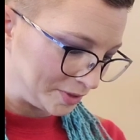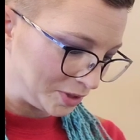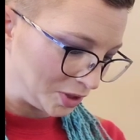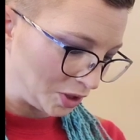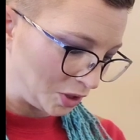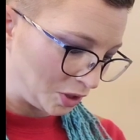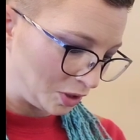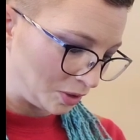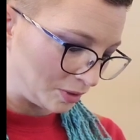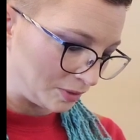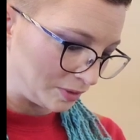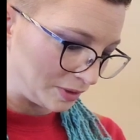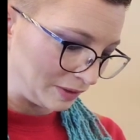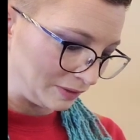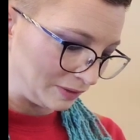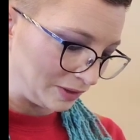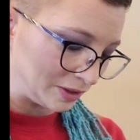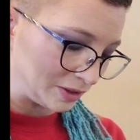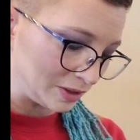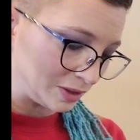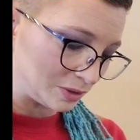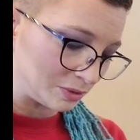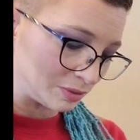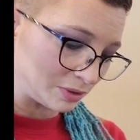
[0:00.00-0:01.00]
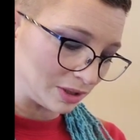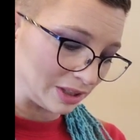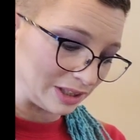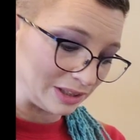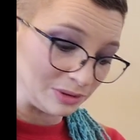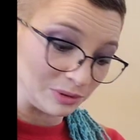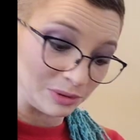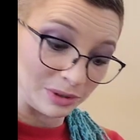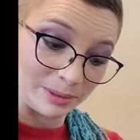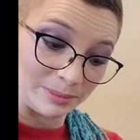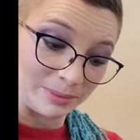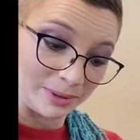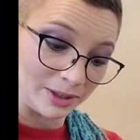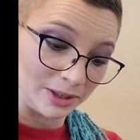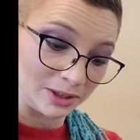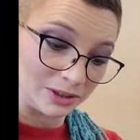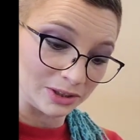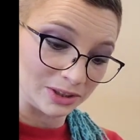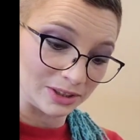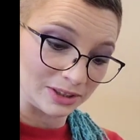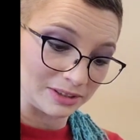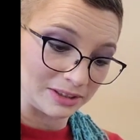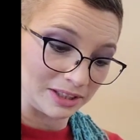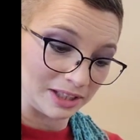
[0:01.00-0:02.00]
So, if this is really Tory
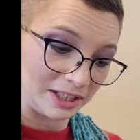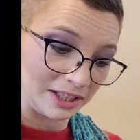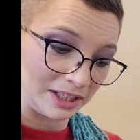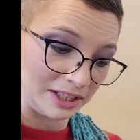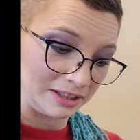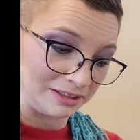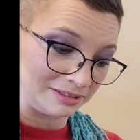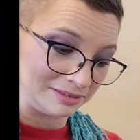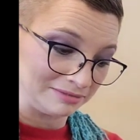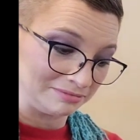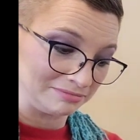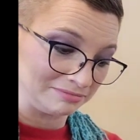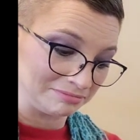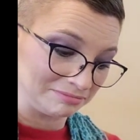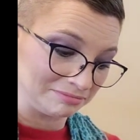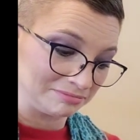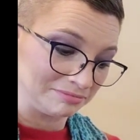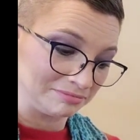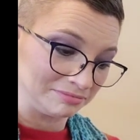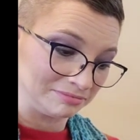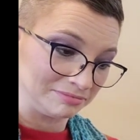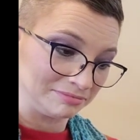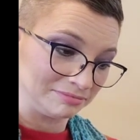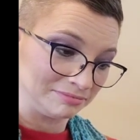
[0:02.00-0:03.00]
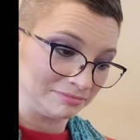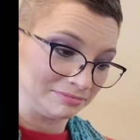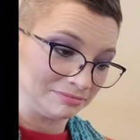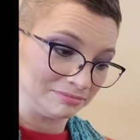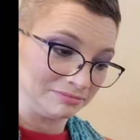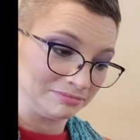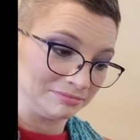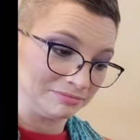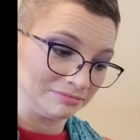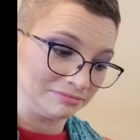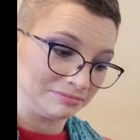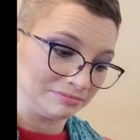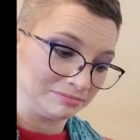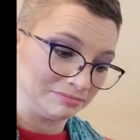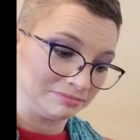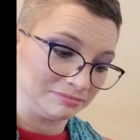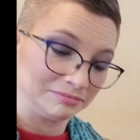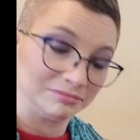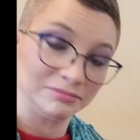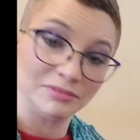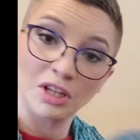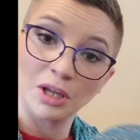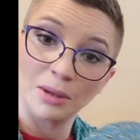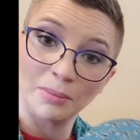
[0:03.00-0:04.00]
Burch, then
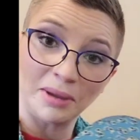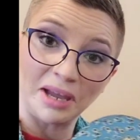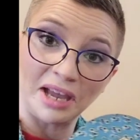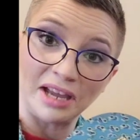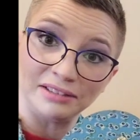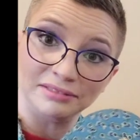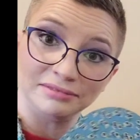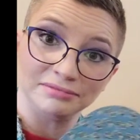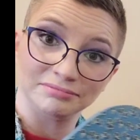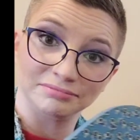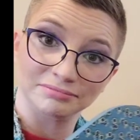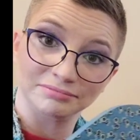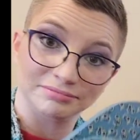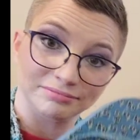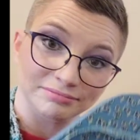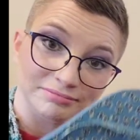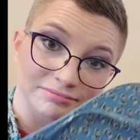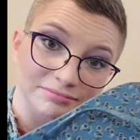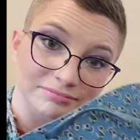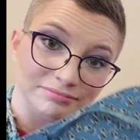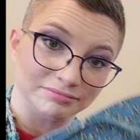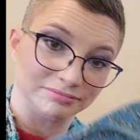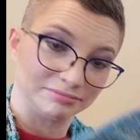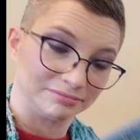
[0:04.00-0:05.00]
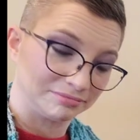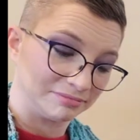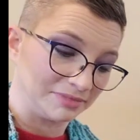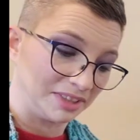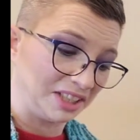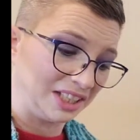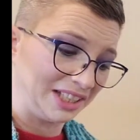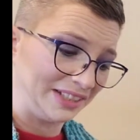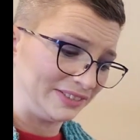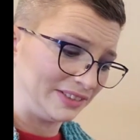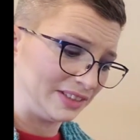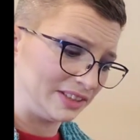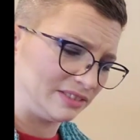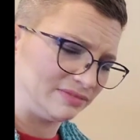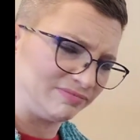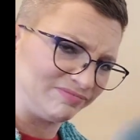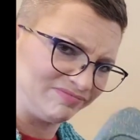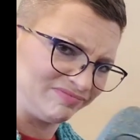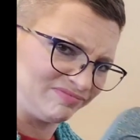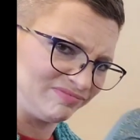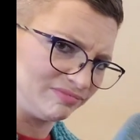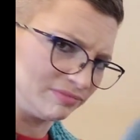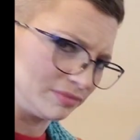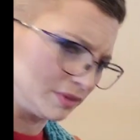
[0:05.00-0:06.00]
not bad. I'll have to
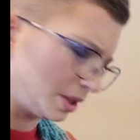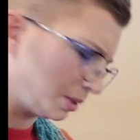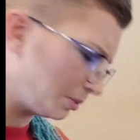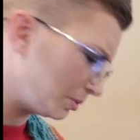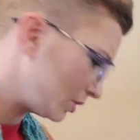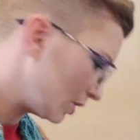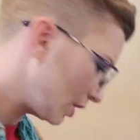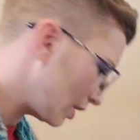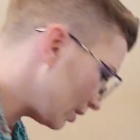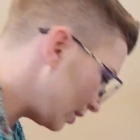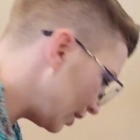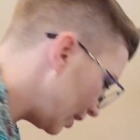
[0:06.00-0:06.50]
double check